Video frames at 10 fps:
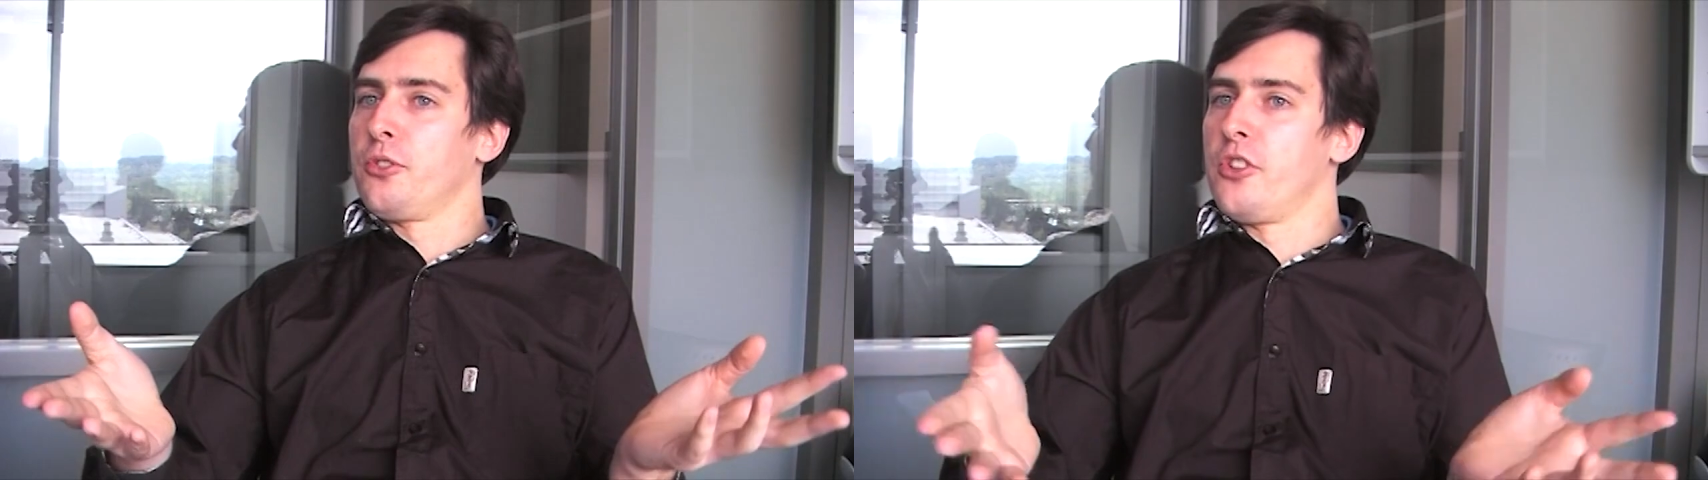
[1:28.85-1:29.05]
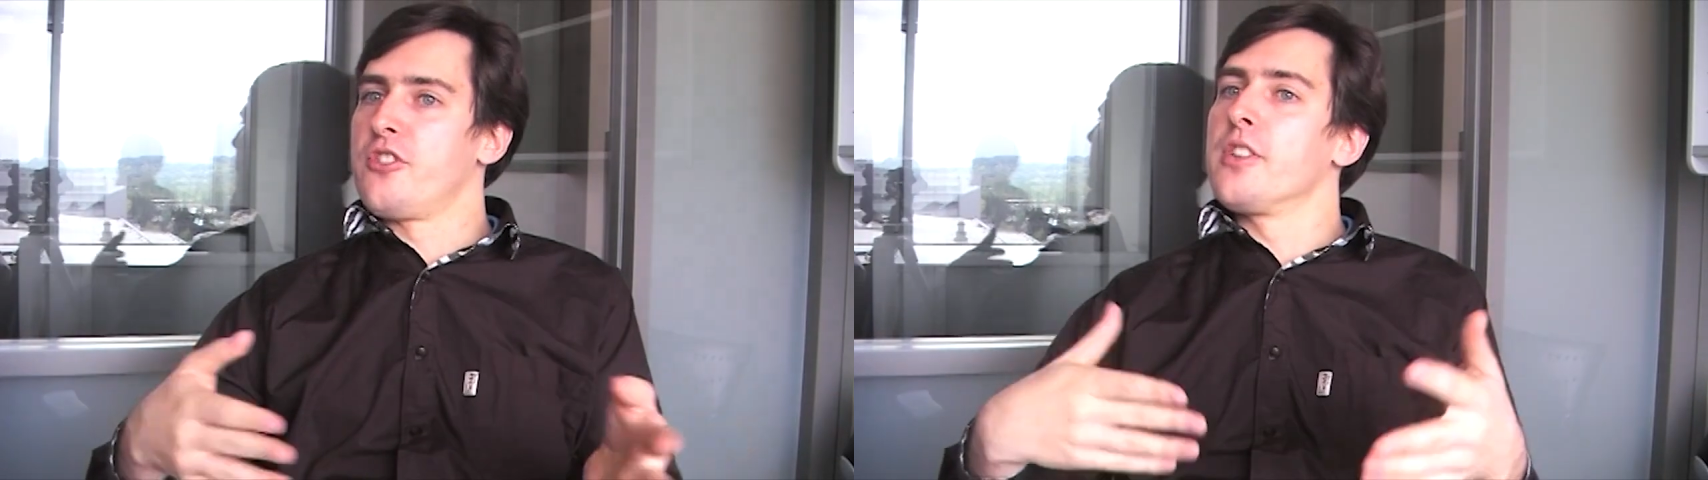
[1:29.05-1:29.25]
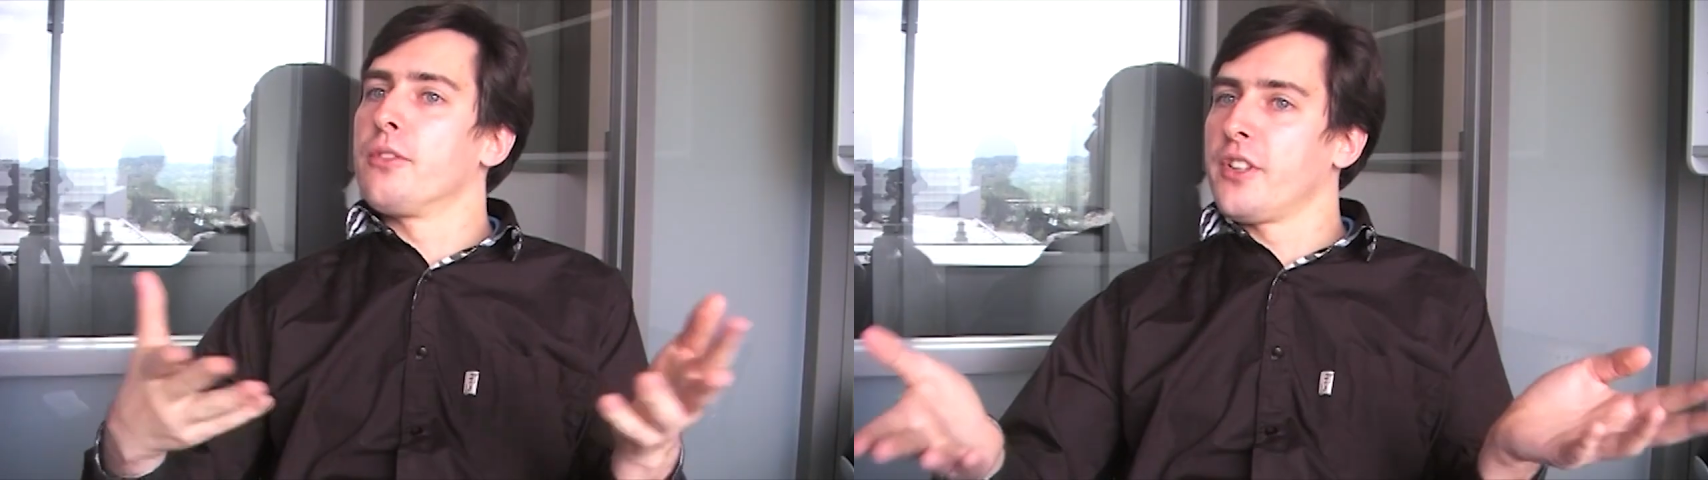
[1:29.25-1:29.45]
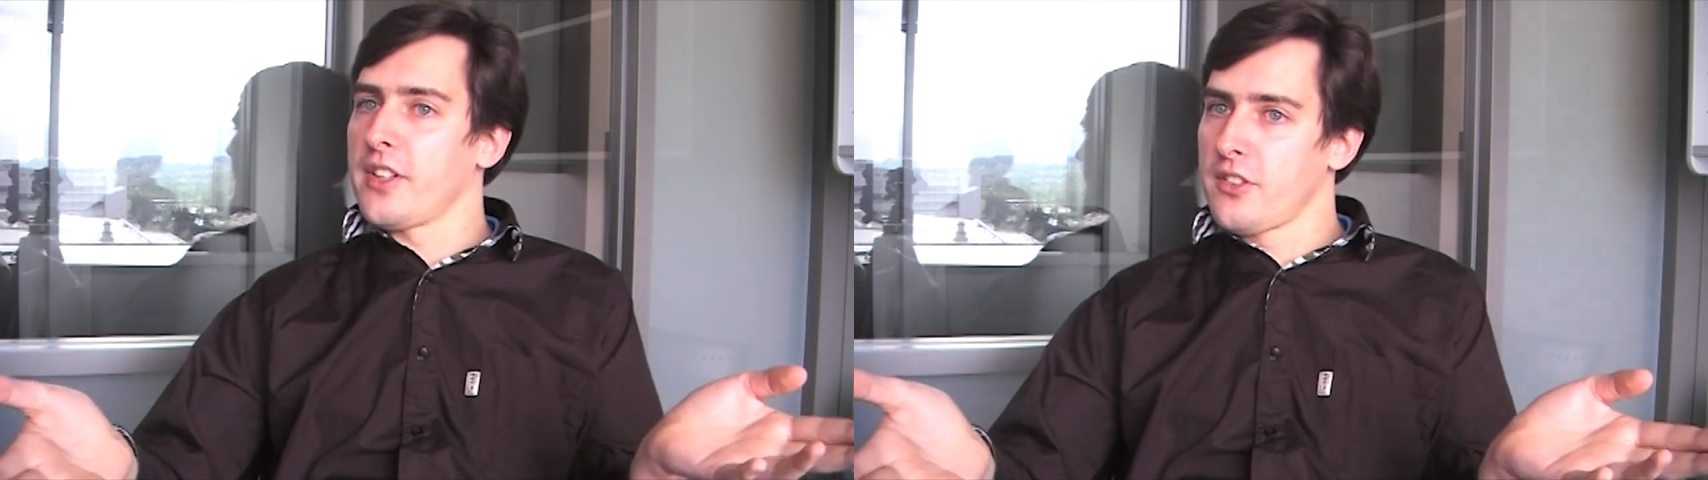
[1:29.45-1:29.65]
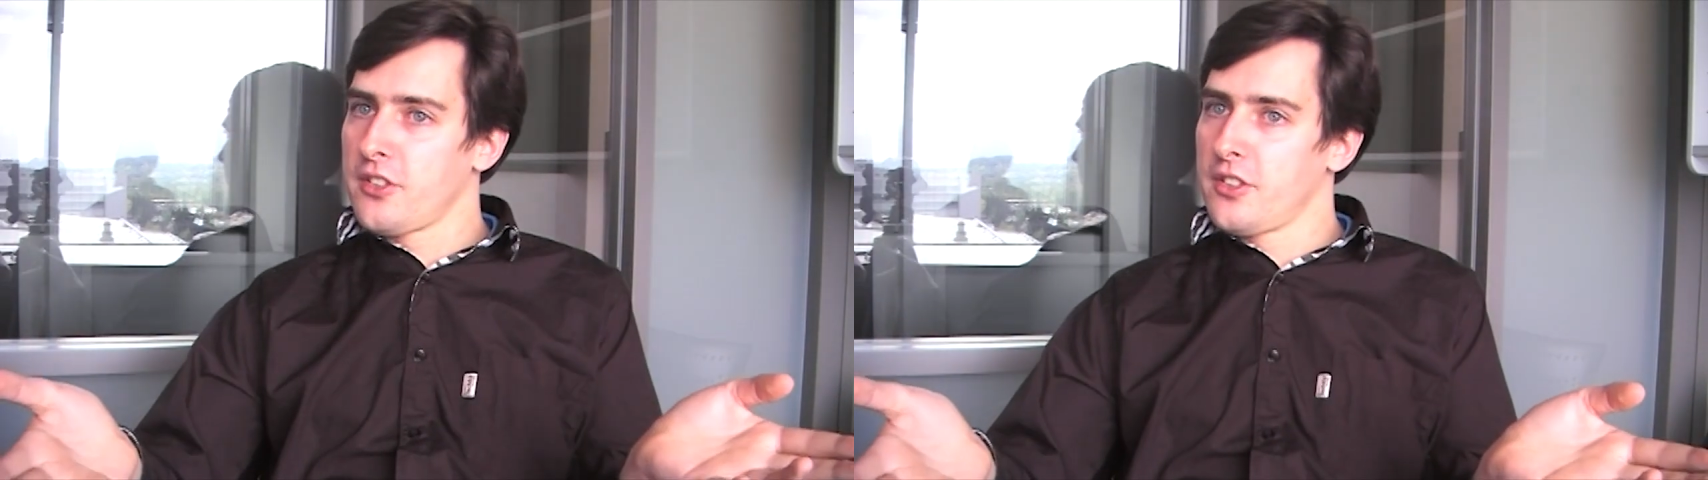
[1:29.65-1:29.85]
to the
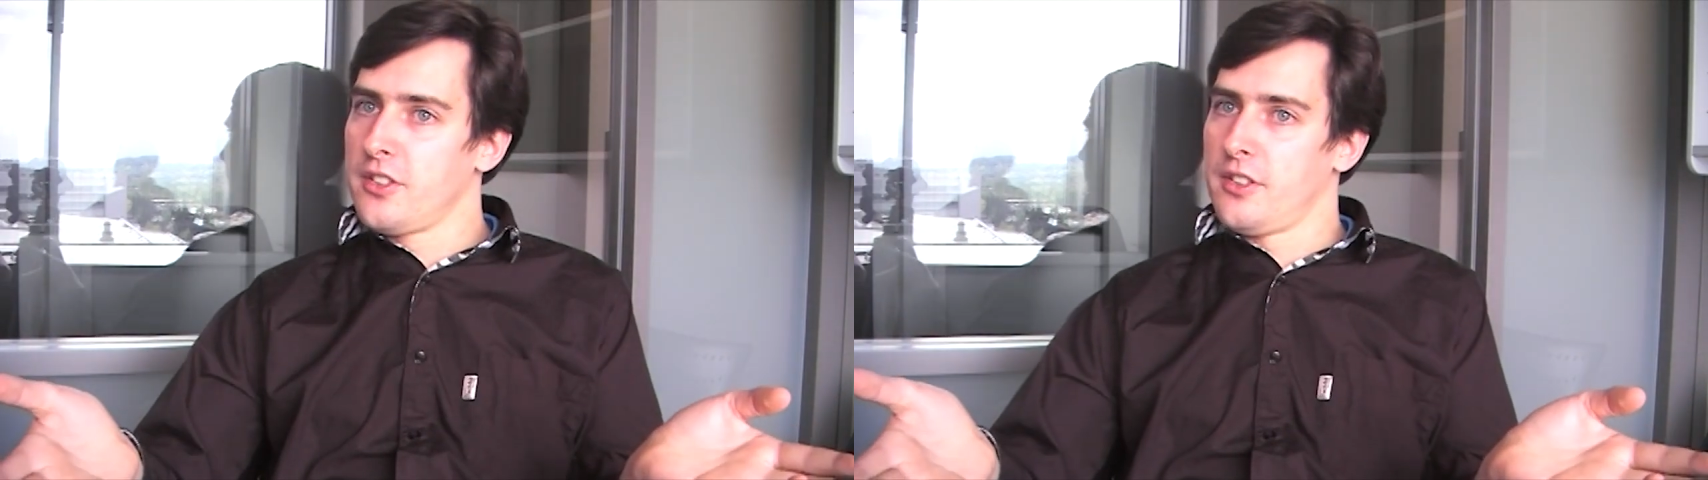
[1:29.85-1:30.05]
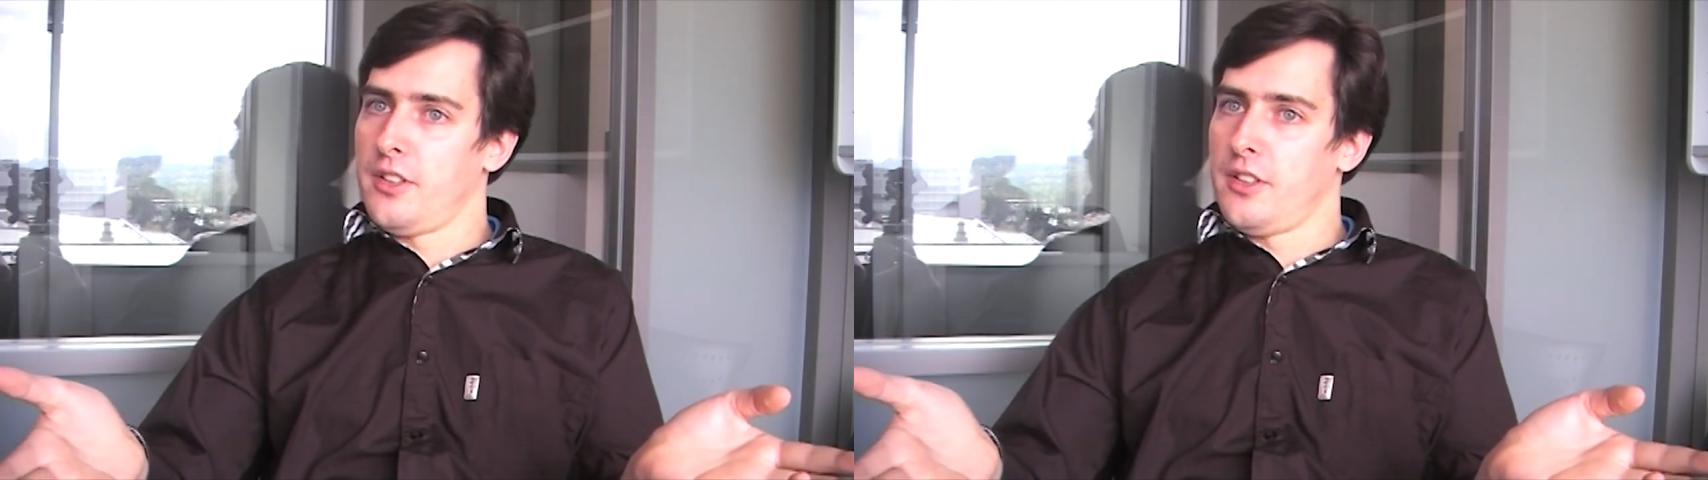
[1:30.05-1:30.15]
geofence